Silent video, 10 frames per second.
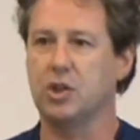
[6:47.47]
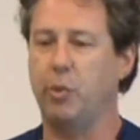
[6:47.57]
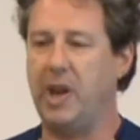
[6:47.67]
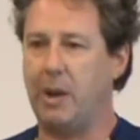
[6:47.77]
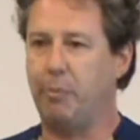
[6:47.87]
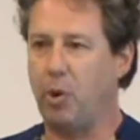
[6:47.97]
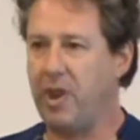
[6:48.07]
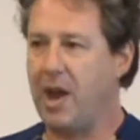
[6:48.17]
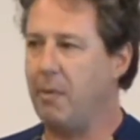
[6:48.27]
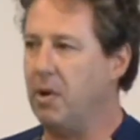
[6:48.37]
So we then
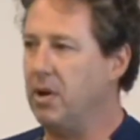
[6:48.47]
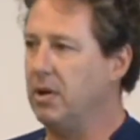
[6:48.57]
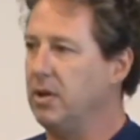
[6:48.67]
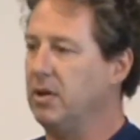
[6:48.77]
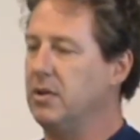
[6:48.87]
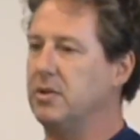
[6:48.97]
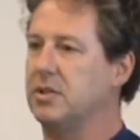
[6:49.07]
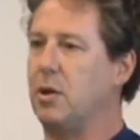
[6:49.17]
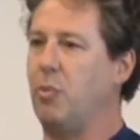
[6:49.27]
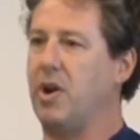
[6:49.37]
put them
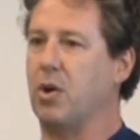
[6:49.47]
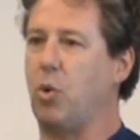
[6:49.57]
somewhere